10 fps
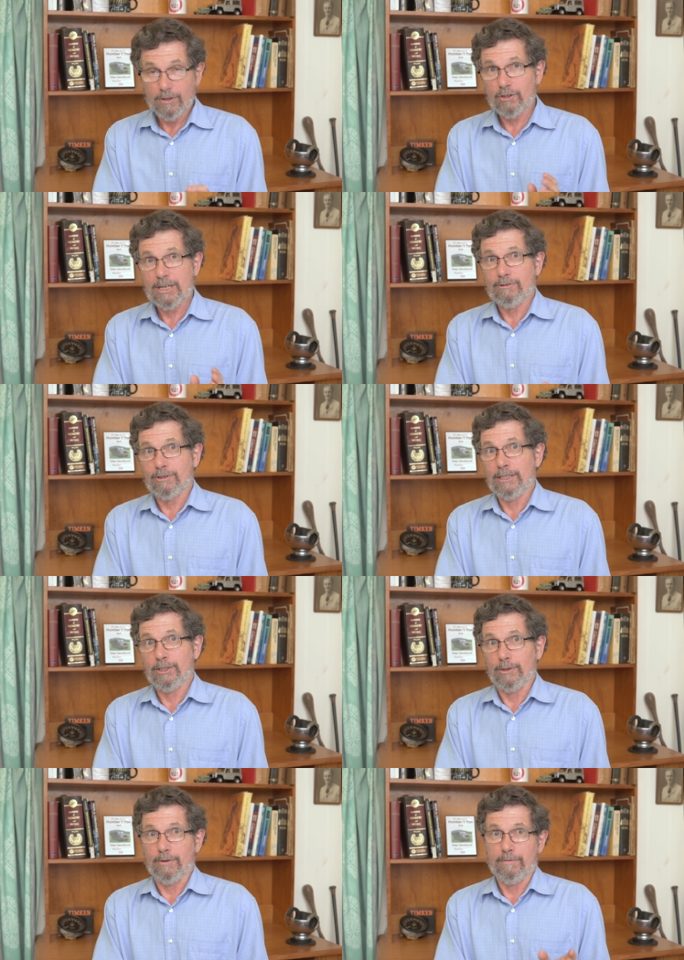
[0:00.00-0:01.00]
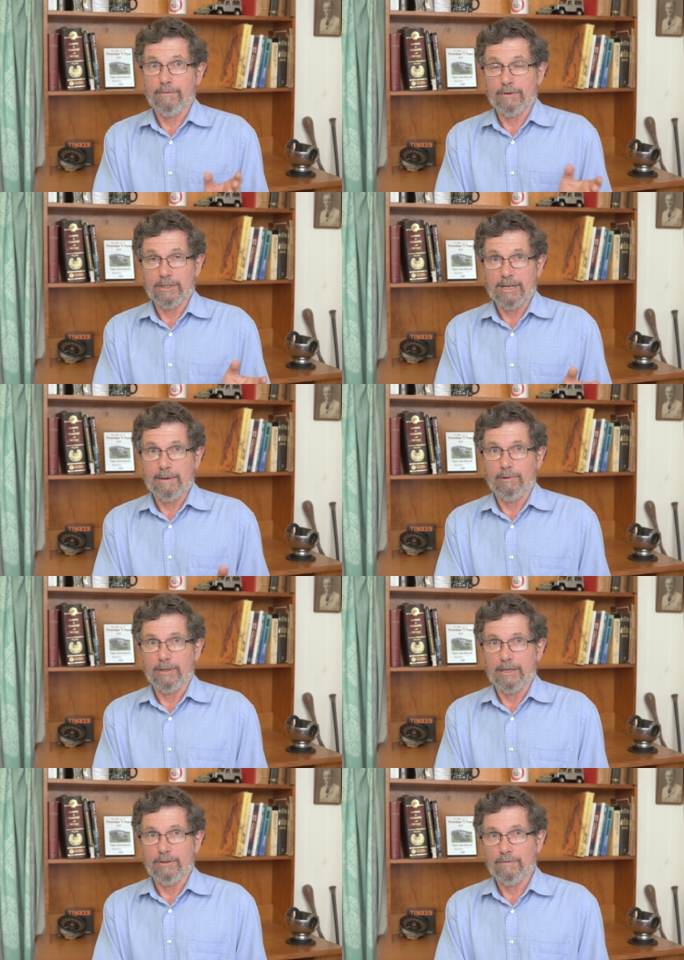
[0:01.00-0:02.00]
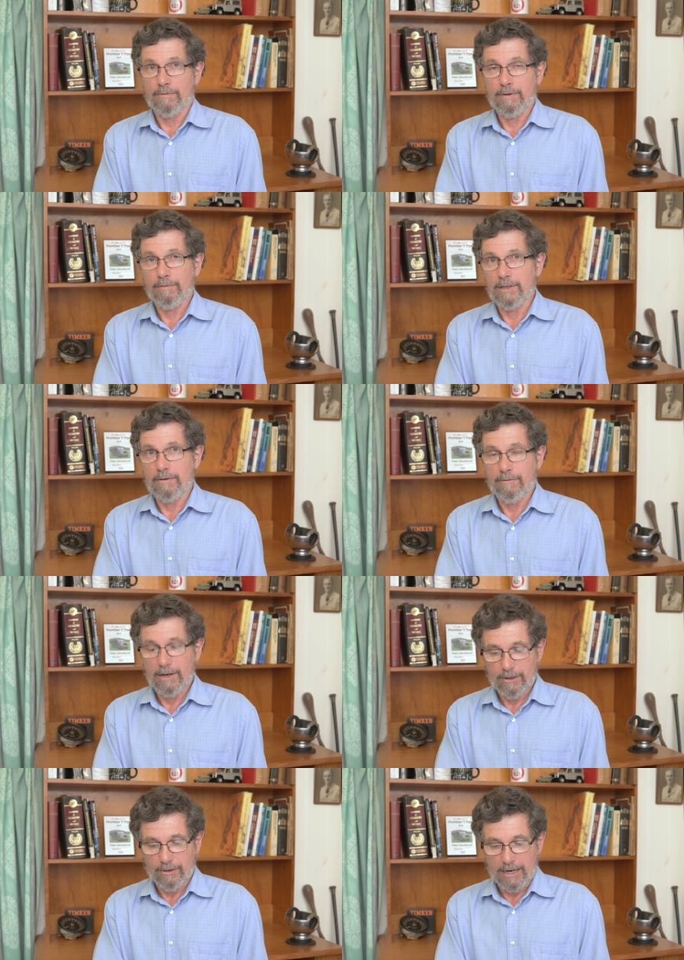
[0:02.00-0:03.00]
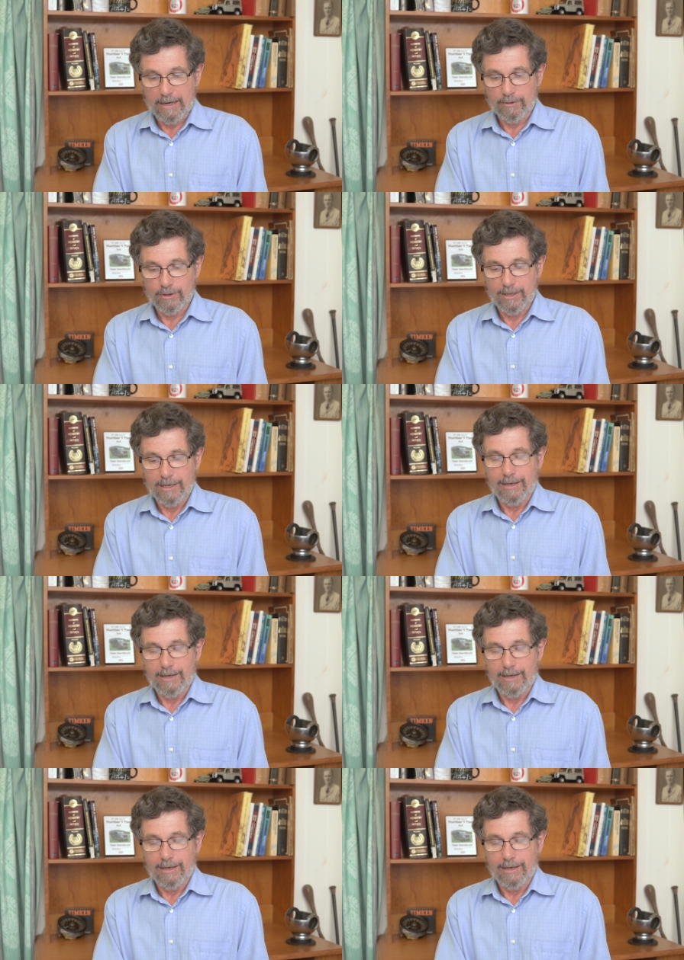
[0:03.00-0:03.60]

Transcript: on the central issue of, for example, those 50 photographs,